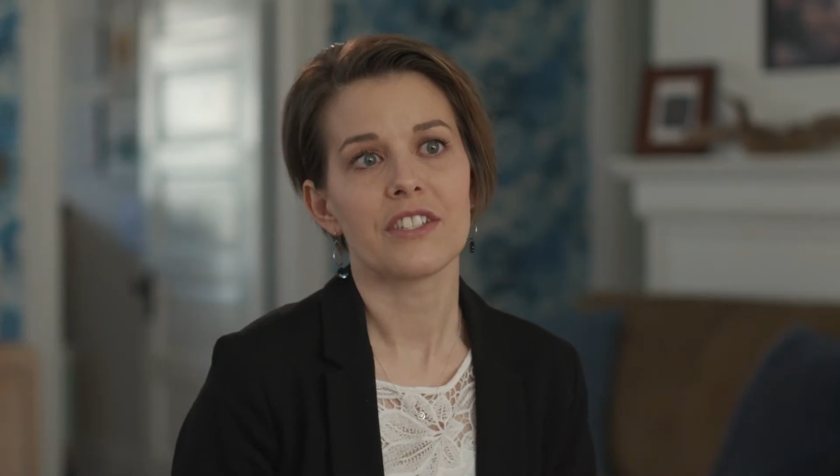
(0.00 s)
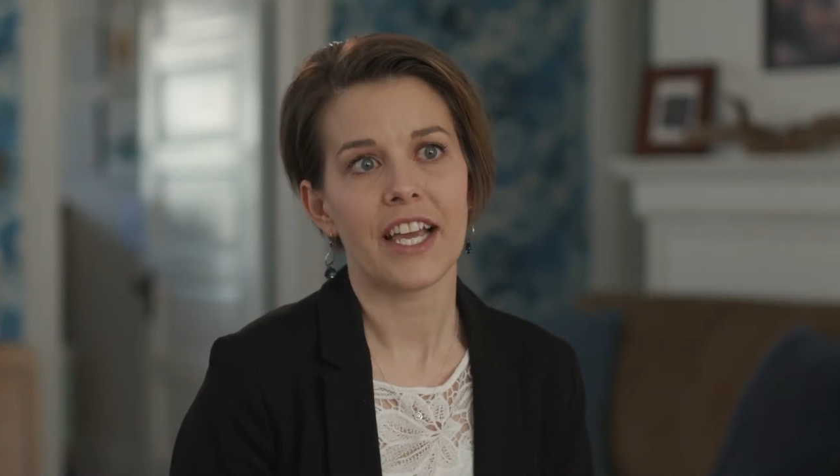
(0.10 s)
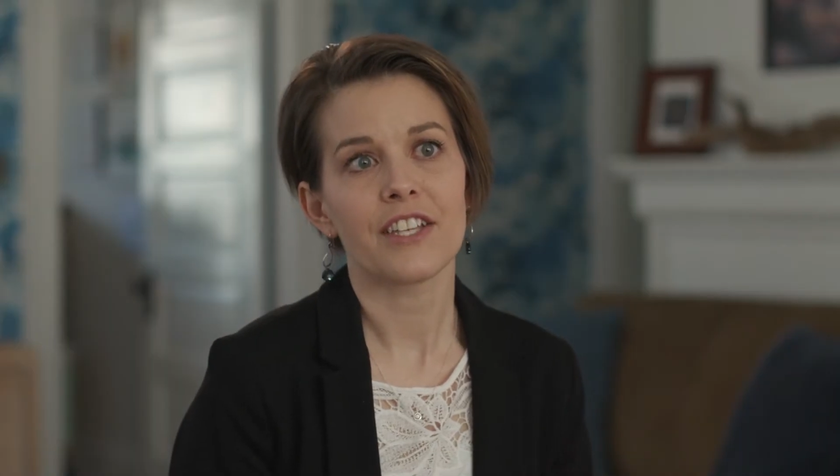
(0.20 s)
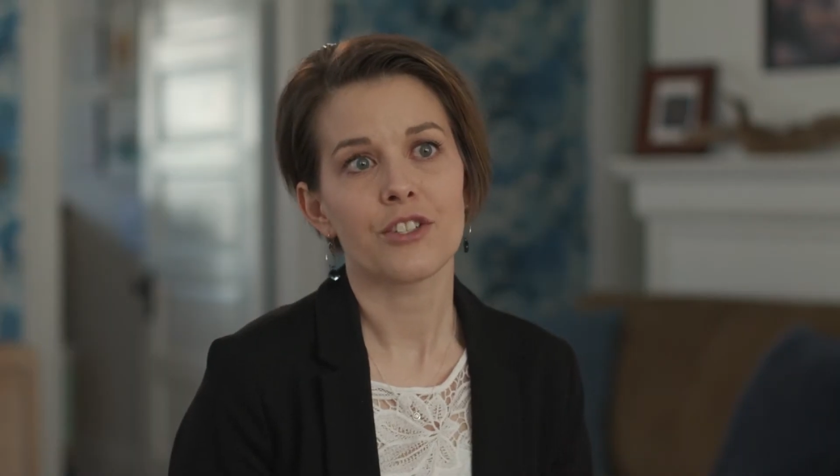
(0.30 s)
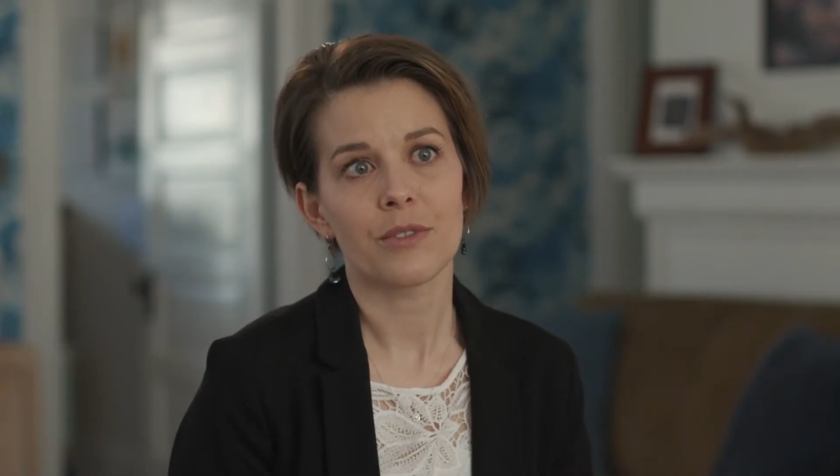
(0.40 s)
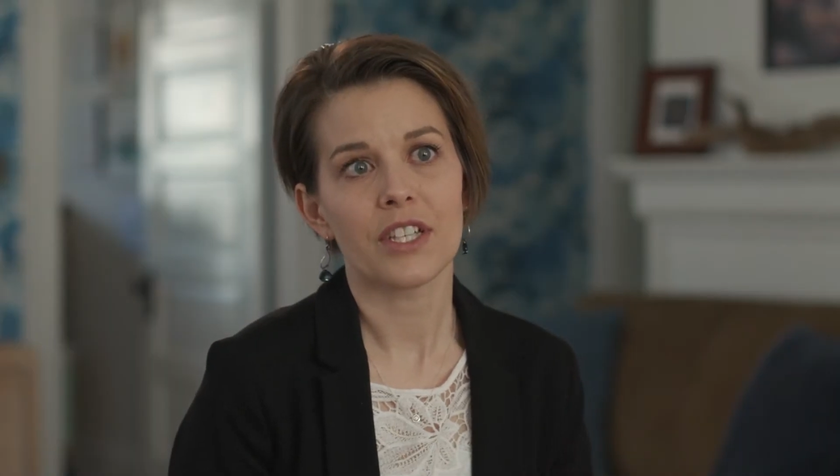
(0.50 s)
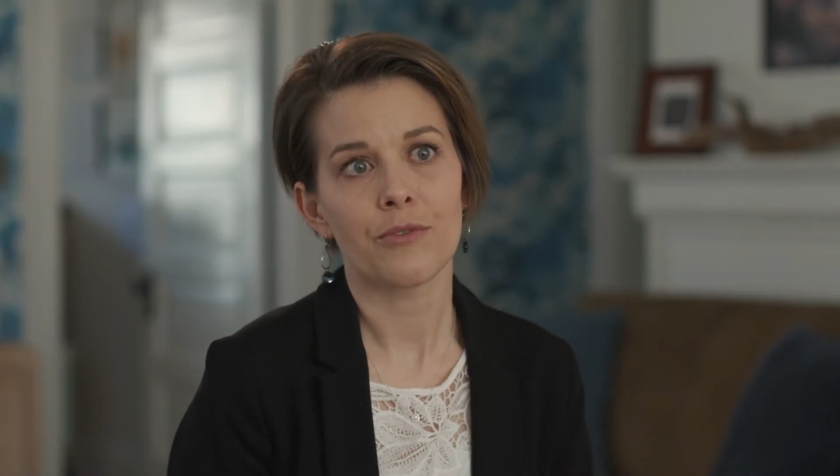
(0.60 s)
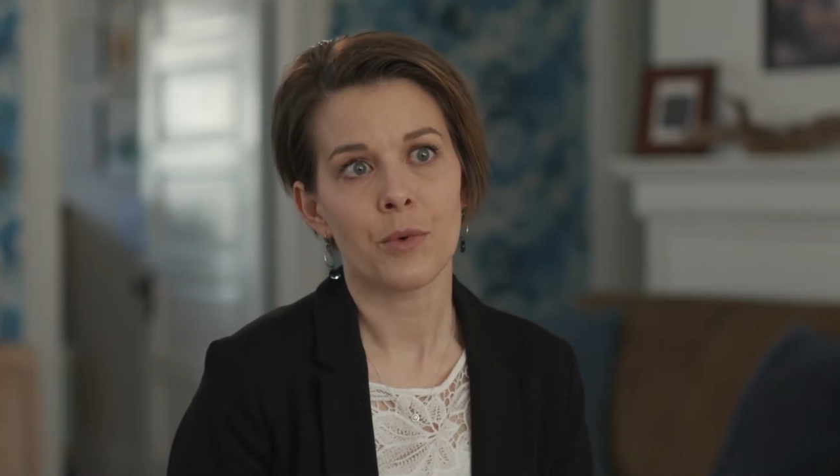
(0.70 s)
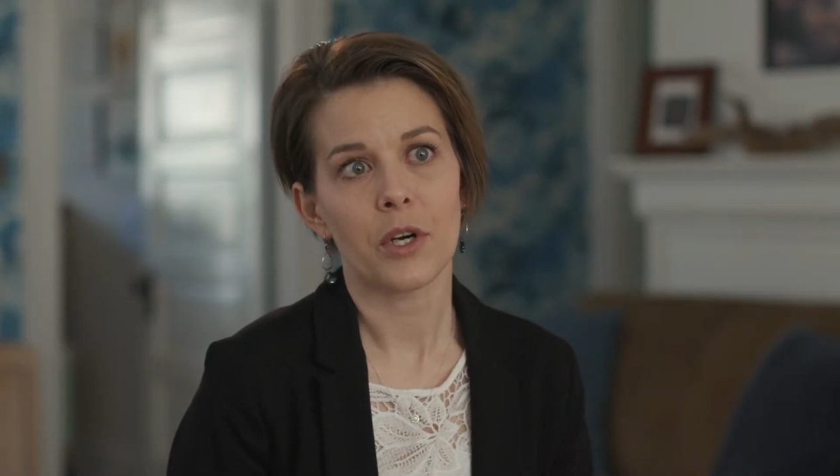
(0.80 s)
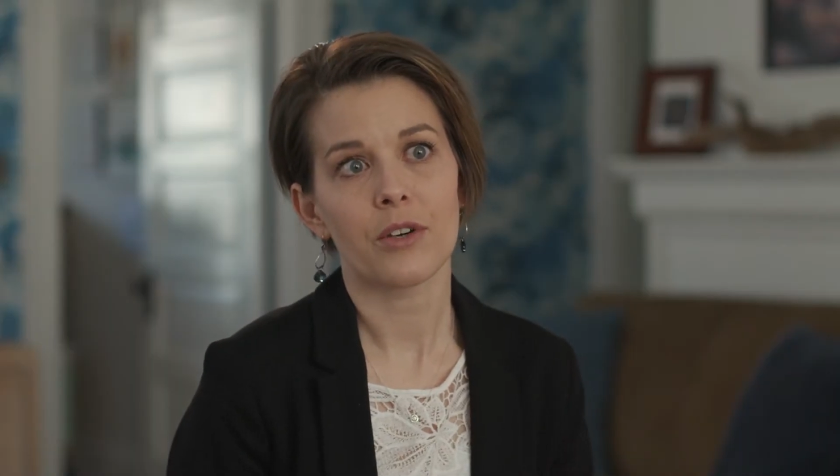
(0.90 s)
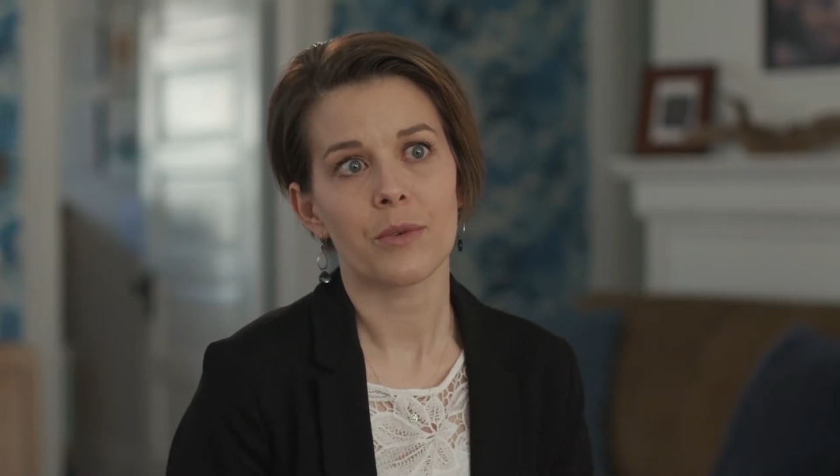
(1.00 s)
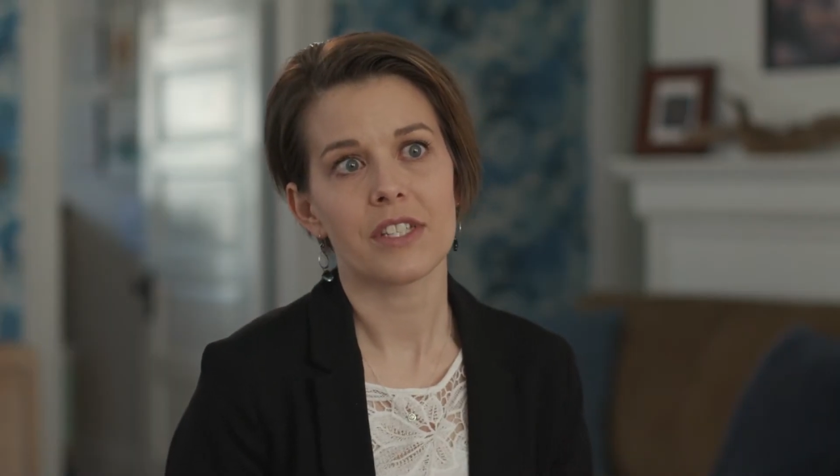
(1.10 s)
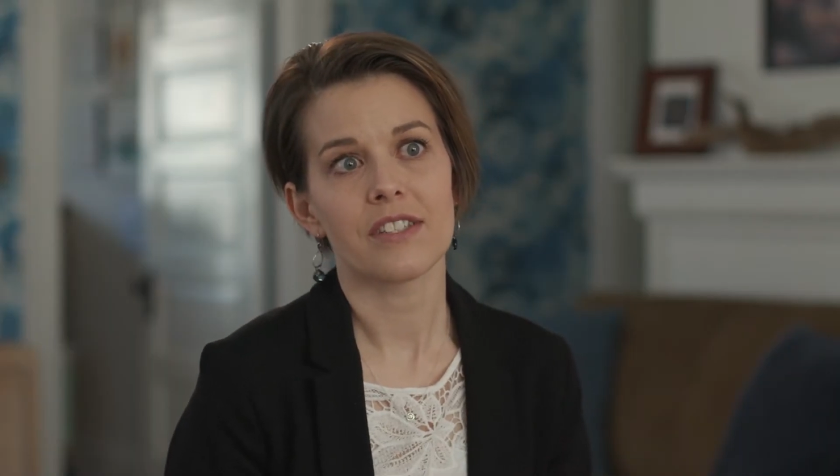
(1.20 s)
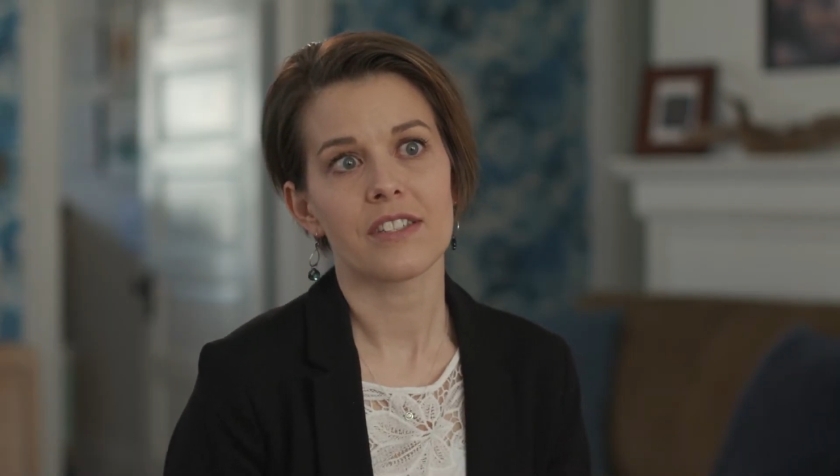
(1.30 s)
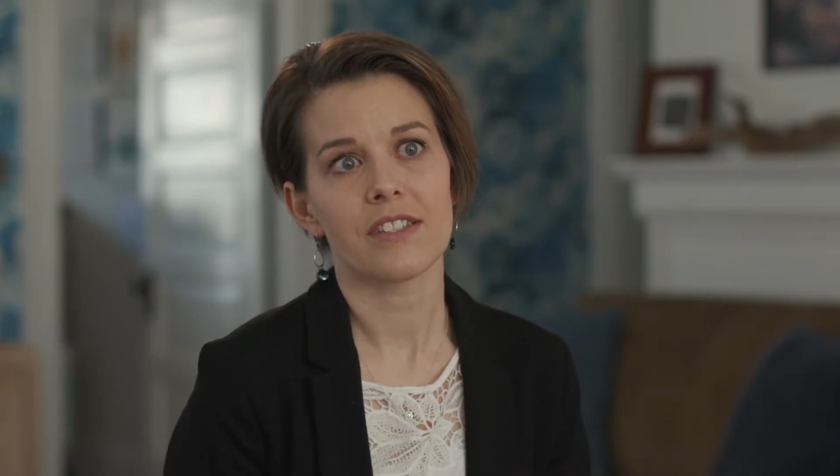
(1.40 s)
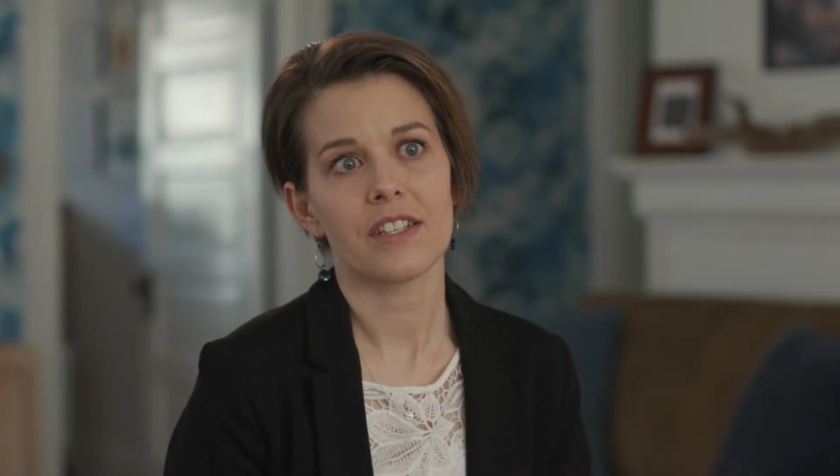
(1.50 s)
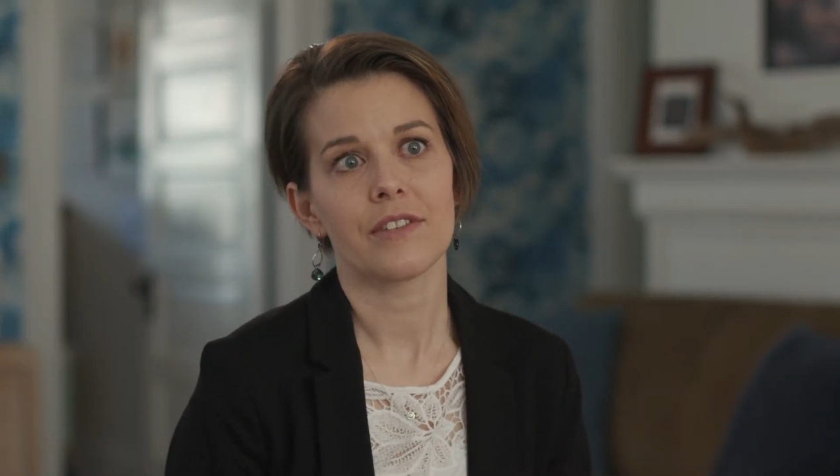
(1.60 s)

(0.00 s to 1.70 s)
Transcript: disaster relief work was